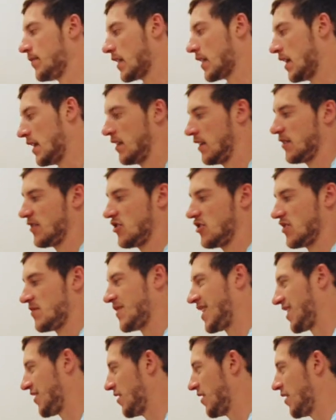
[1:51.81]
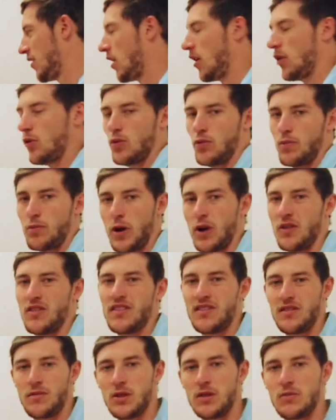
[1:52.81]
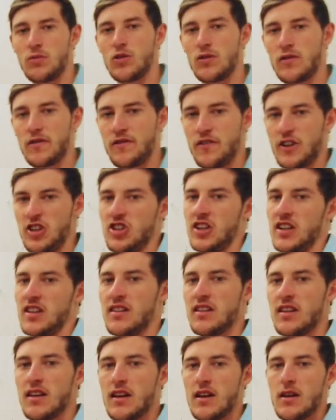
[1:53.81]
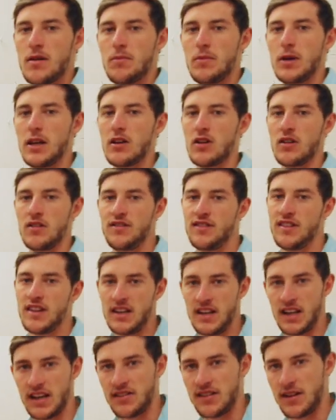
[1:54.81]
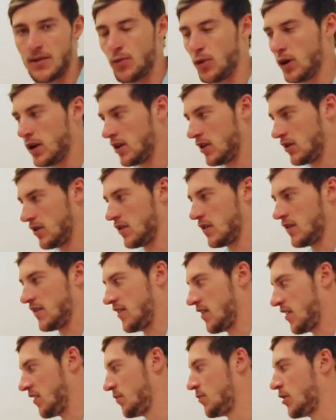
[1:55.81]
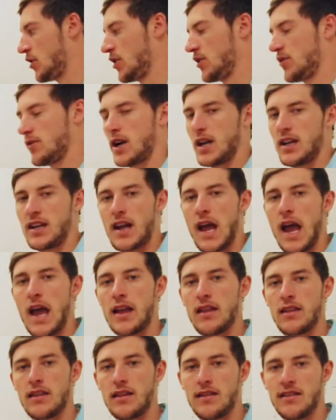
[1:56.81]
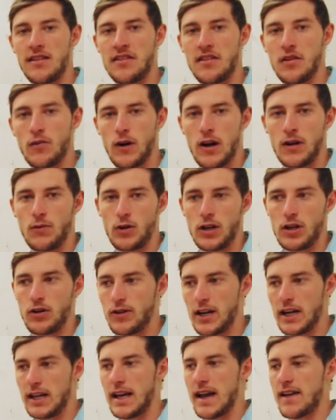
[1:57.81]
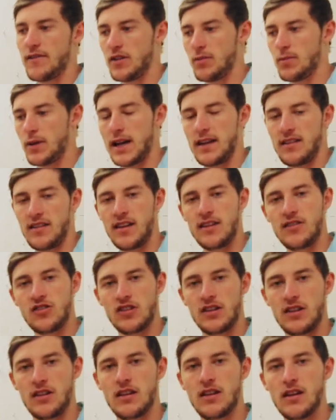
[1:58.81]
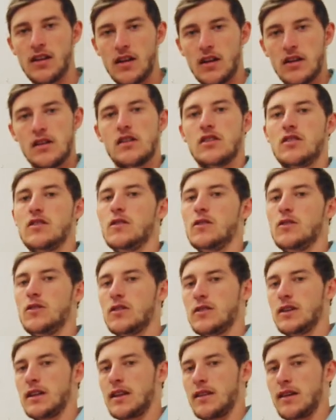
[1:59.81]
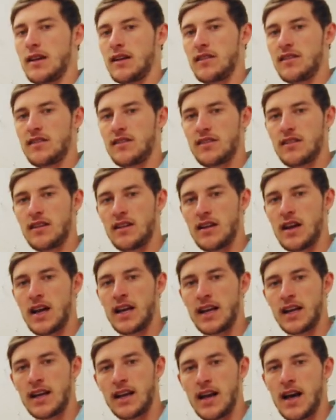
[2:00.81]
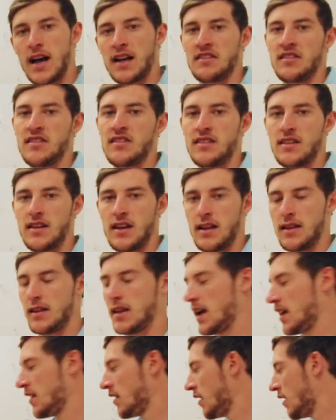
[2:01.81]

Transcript: it just makes the whole process a bit more efficient, because the next step we're going to do is the spirit run, and this is the one where you really have to pay attention to doing things like cuts and that.